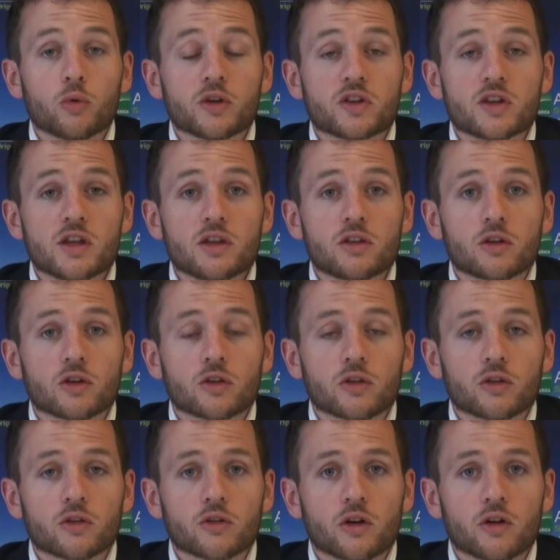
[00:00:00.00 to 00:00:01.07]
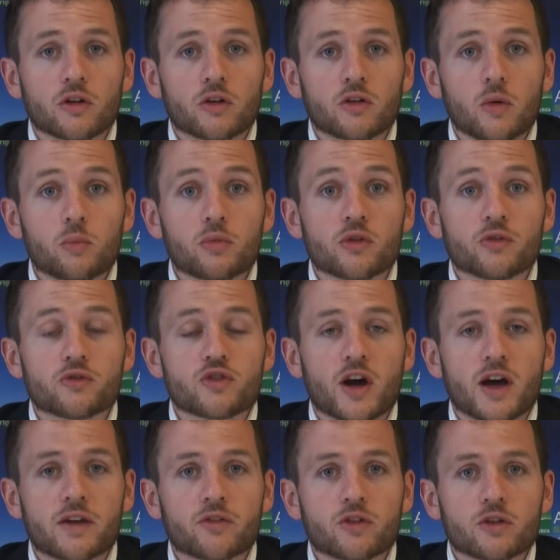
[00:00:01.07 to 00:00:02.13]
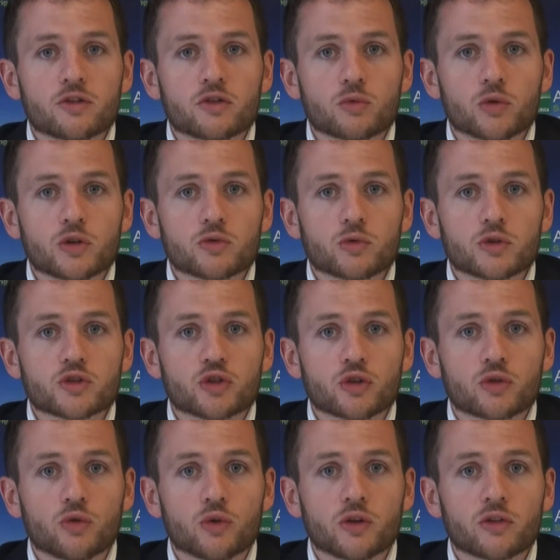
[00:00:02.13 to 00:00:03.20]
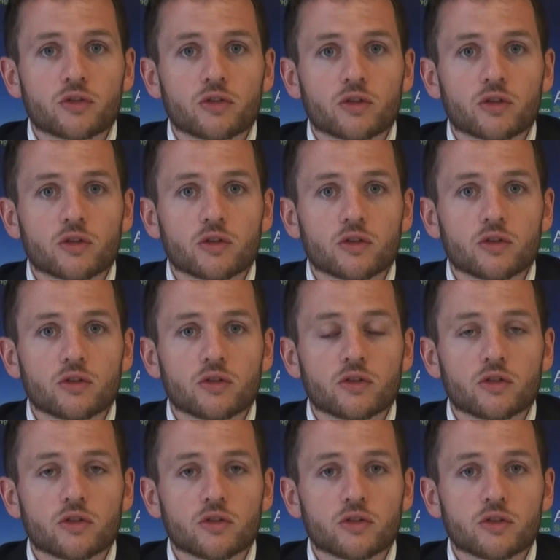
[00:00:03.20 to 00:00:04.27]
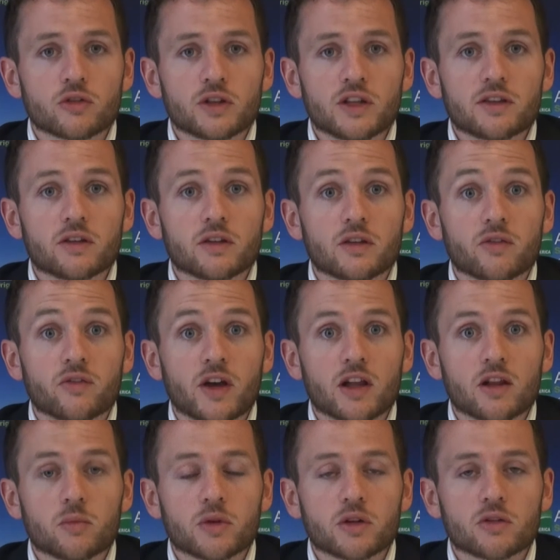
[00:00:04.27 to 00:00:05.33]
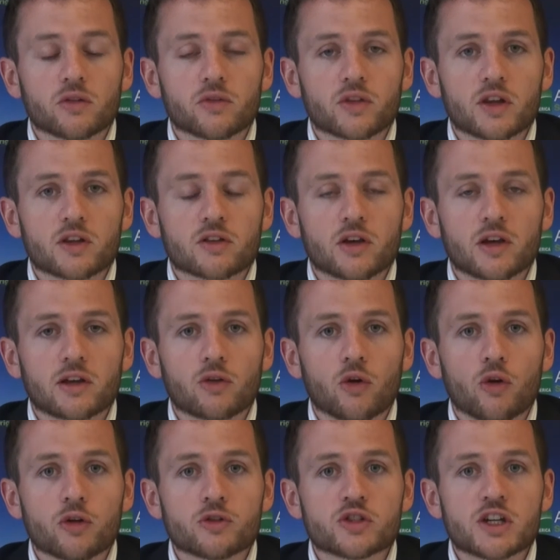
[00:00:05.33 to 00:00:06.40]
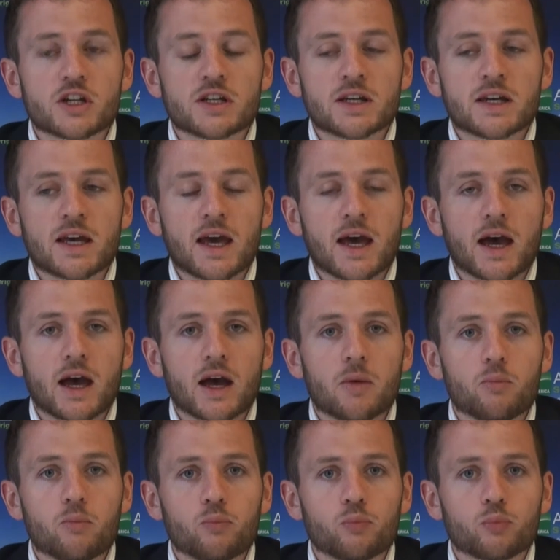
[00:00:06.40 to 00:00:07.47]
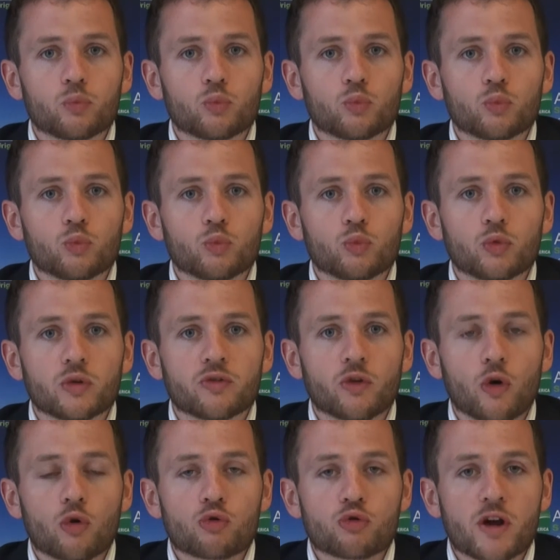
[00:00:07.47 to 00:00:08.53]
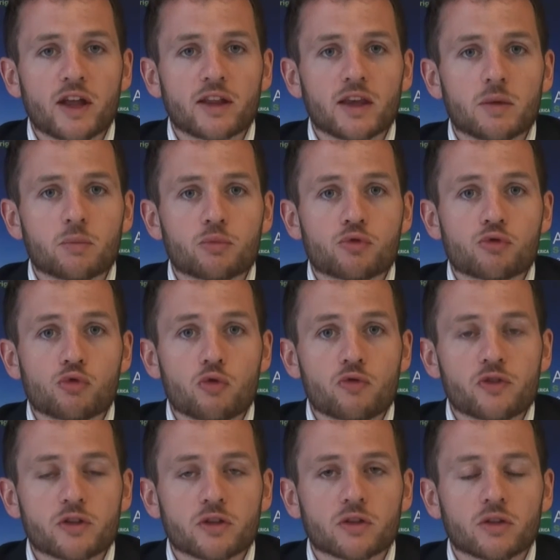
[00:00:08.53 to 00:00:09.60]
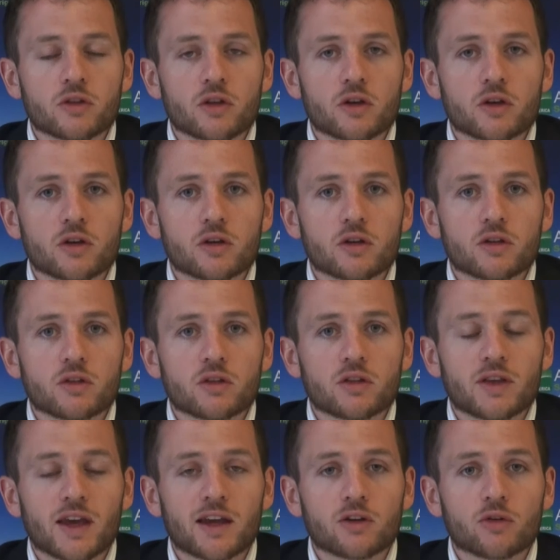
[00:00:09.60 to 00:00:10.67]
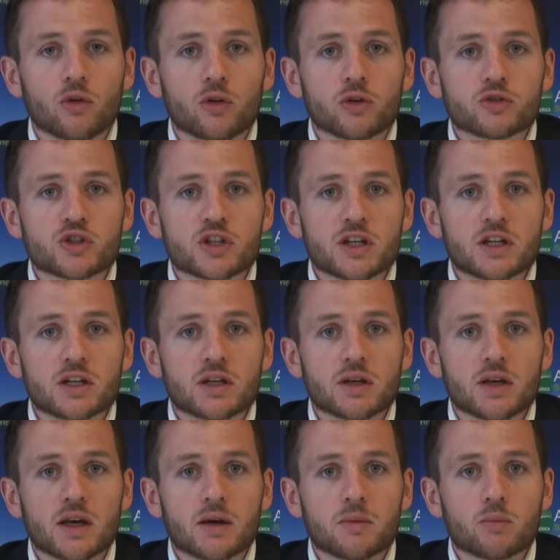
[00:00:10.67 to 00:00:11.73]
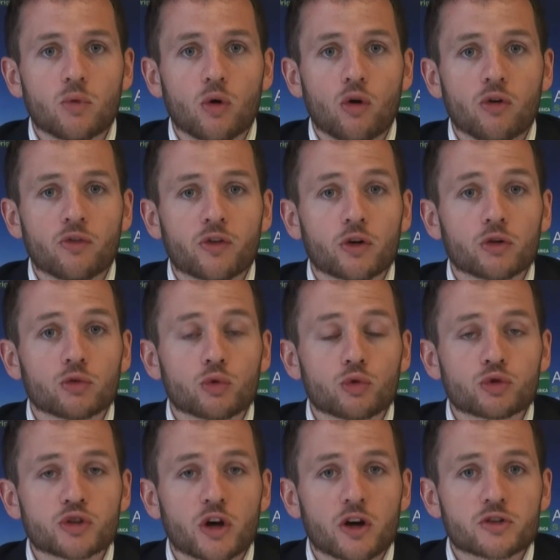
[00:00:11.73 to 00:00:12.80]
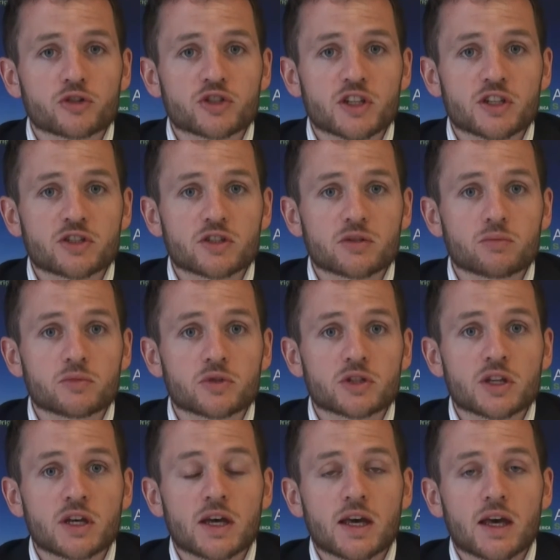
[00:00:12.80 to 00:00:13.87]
we see that there are a number of drivers which are going to, to, to lead the development of this technology. Um, we've already proven the, the technology um, of our low charge systems